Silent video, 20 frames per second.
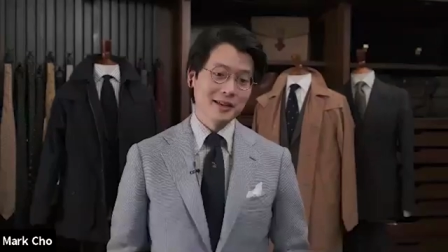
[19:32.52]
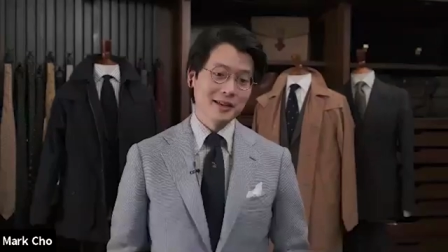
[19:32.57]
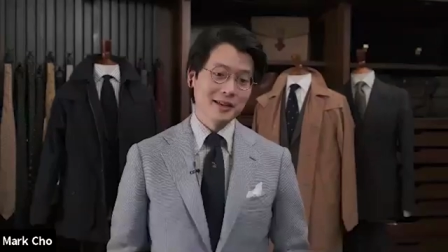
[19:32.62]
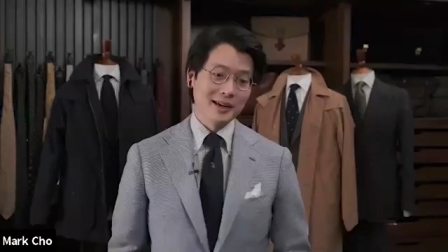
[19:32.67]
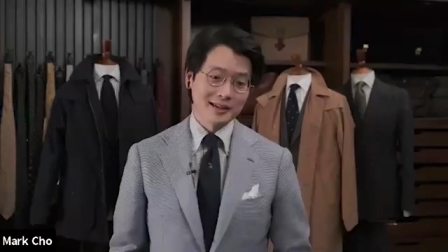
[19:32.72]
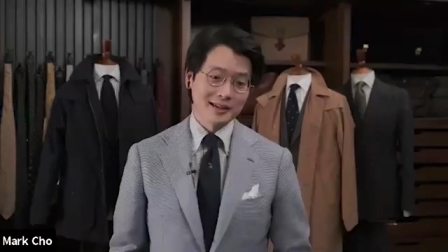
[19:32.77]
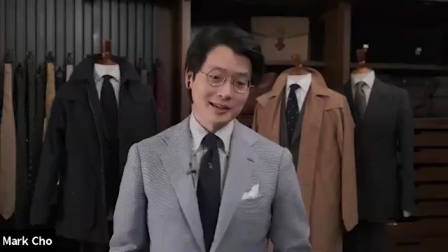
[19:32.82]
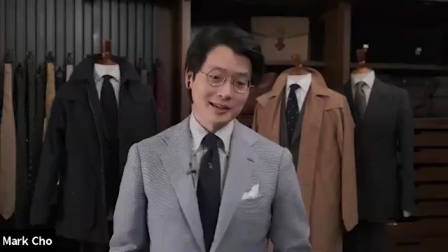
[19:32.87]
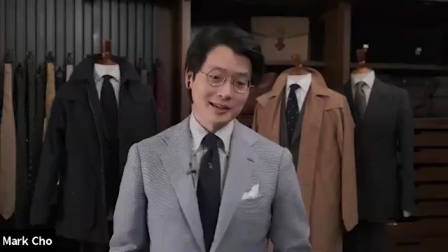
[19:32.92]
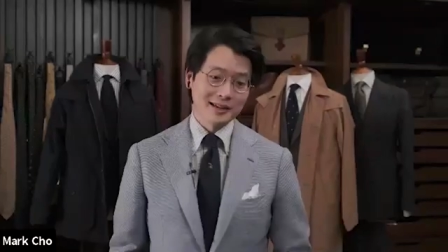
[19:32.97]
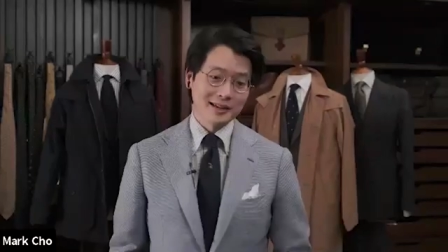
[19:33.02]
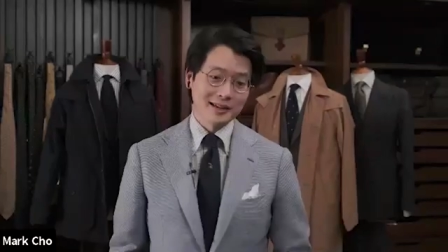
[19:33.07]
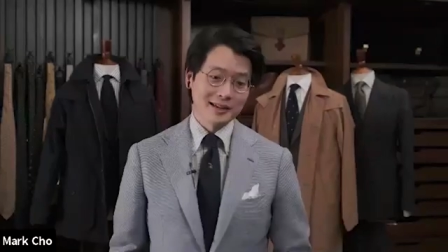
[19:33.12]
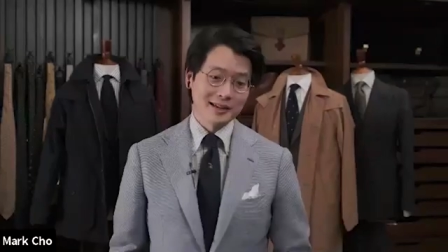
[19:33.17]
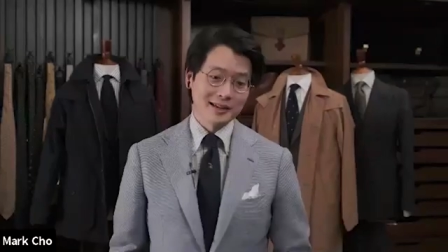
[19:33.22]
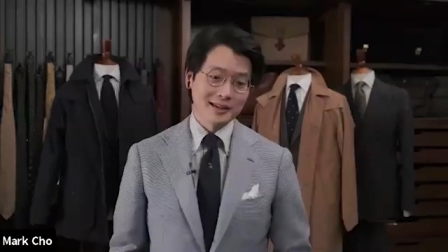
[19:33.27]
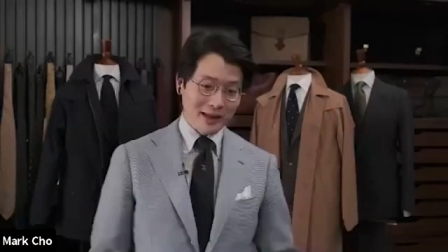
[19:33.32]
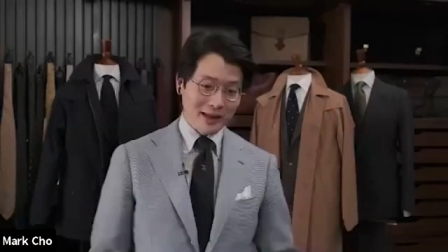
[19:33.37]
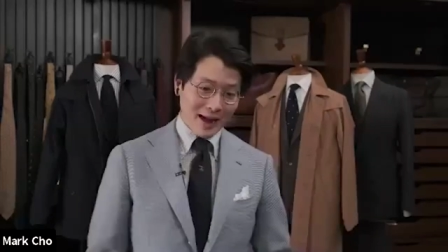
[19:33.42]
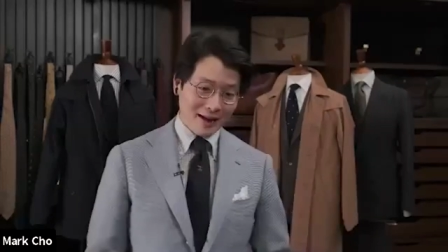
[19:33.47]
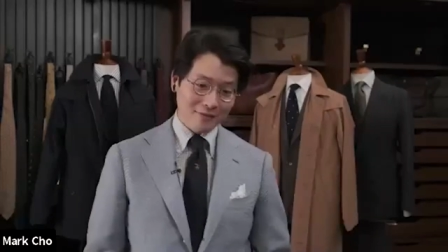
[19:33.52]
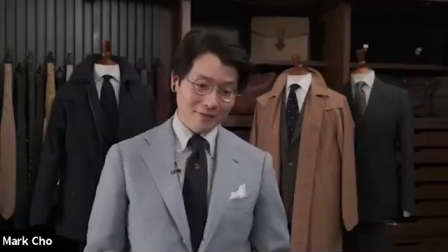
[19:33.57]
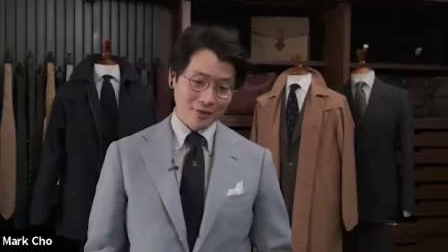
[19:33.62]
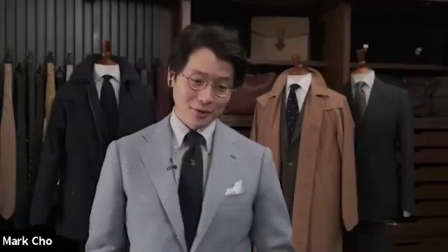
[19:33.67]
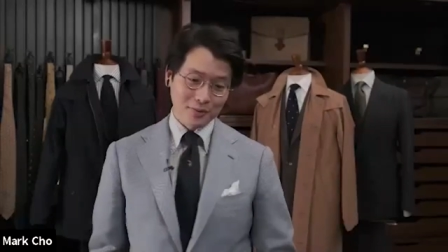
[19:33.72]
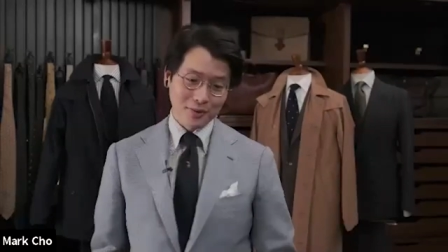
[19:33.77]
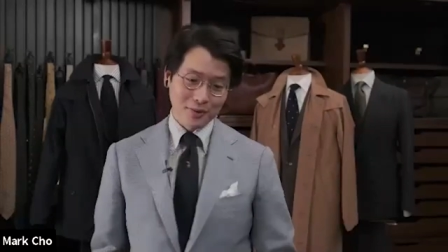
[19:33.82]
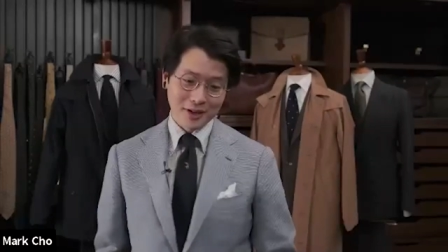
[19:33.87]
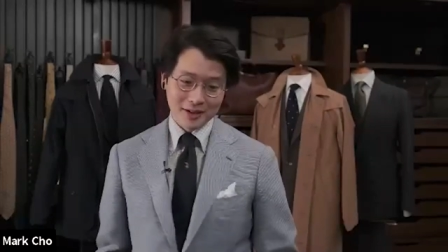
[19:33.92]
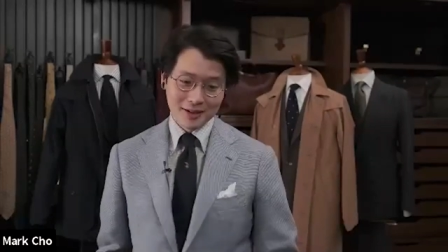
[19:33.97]
that you should do that for the
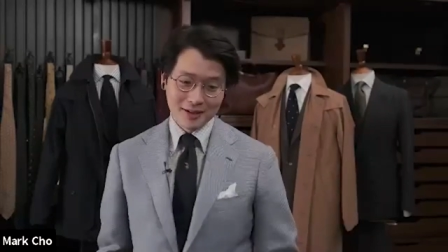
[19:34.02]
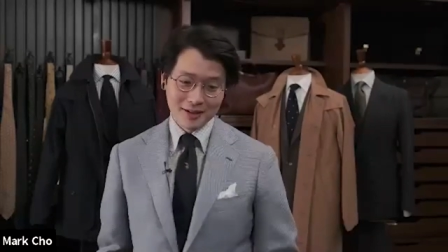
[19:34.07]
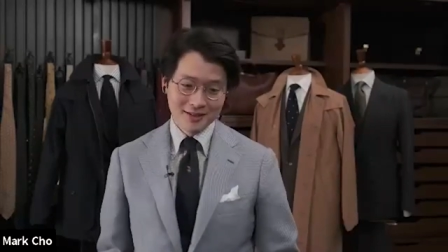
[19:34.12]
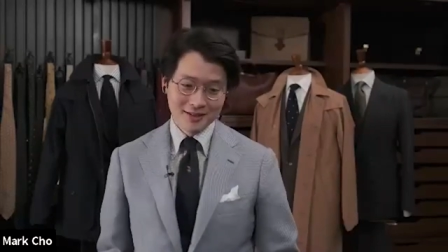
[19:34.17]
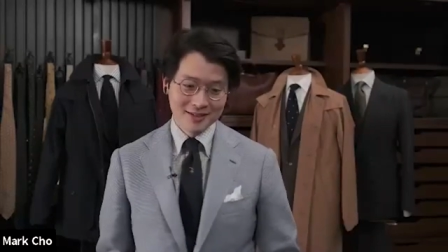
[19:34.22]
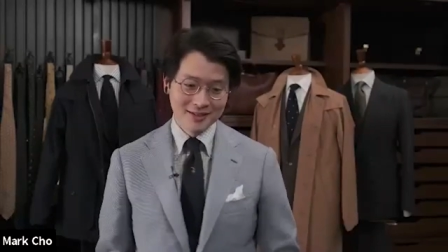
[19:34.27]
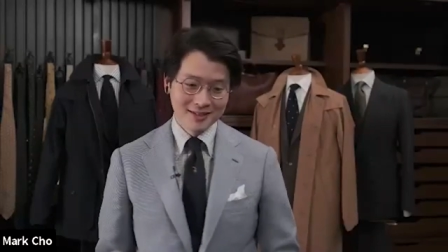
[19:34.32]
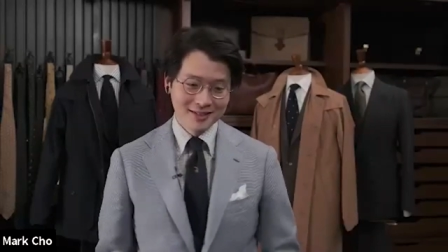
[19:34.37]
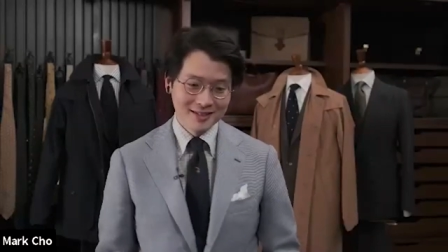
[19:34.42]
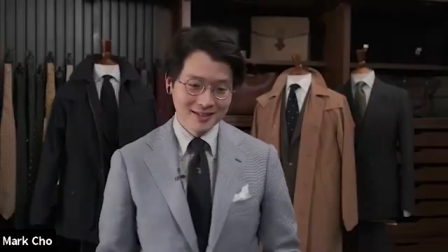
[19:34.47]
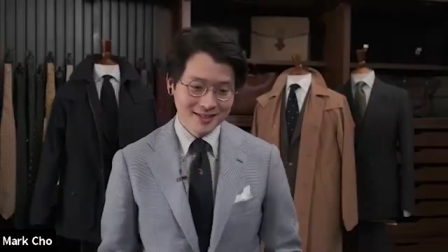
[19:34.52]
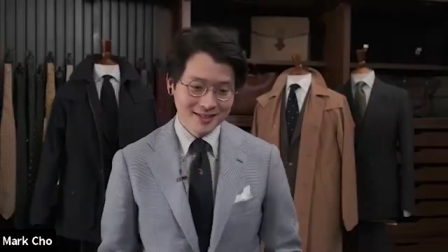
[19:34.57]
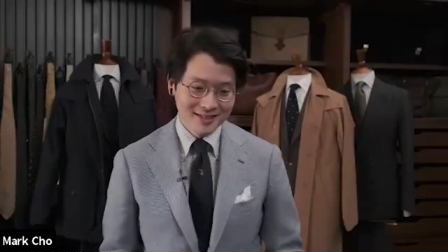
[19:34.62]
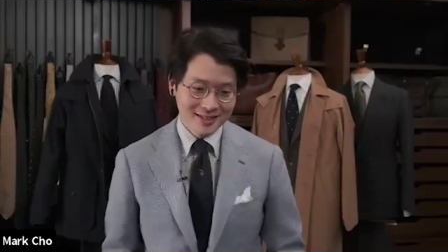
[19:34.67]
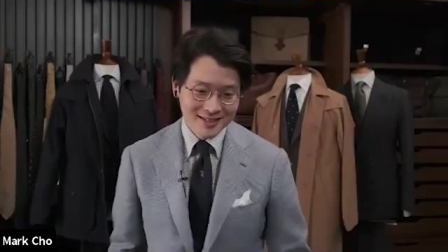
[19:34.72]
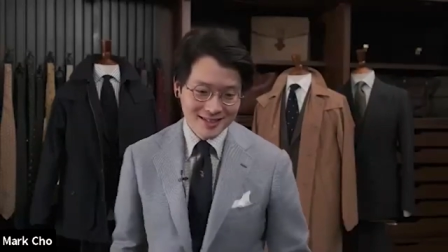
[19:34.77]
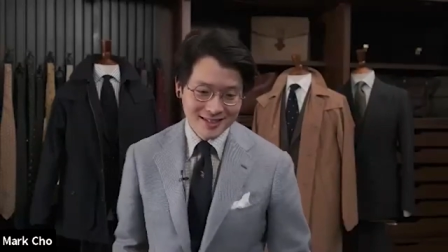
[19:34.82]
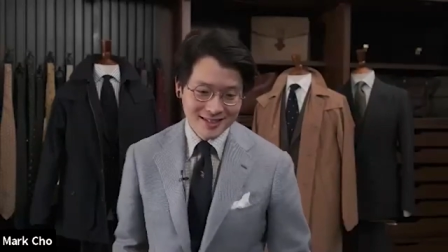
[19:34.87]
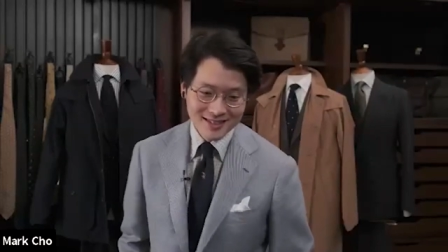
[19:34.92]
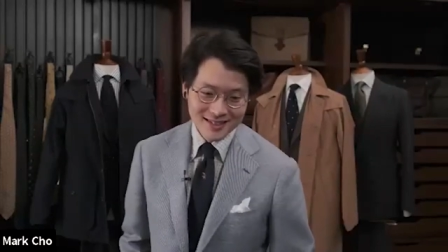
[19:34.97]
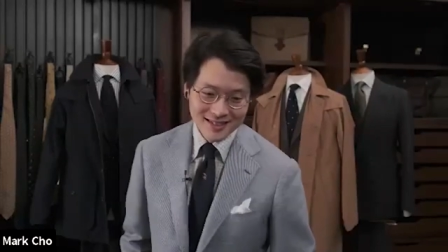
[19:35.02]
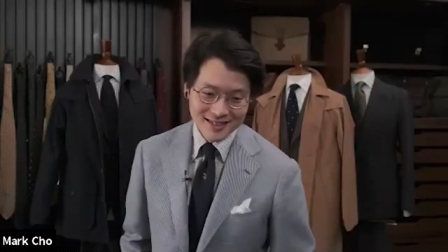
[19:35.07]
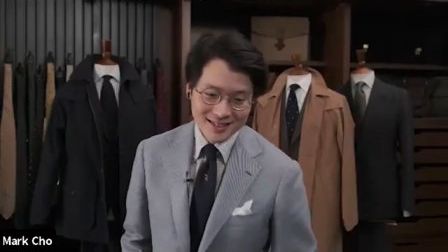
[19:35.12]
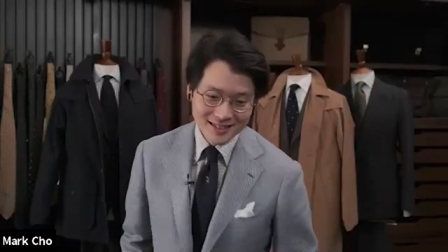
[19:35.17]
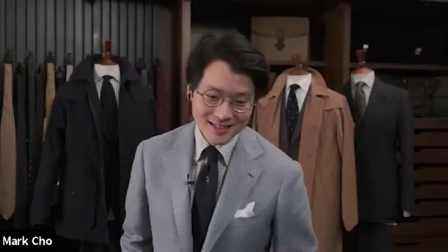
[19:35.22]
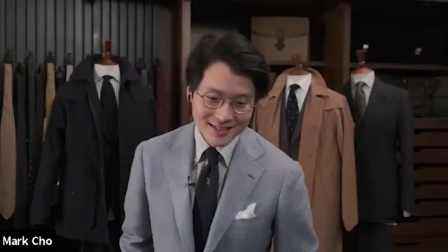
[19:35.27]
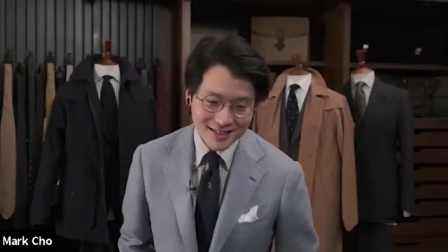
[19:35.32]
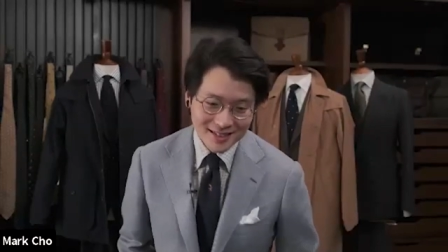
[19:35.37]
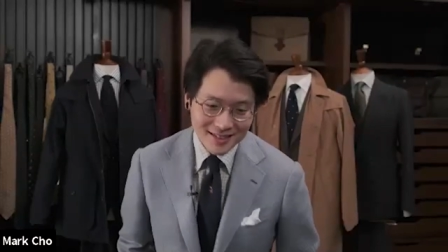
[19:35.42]
rig. I,